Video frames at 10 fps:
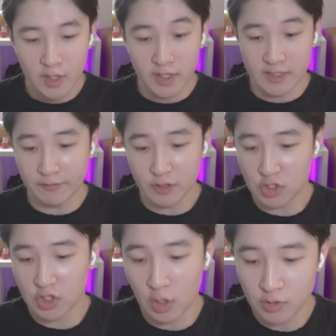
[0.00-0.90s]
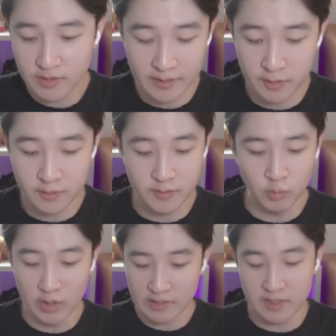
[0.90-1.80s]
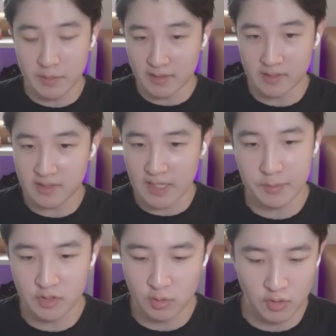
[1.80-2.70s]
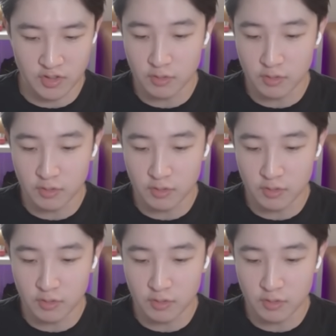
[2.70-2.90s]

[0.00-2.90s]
it definitely shows that they're willing to make these steps towards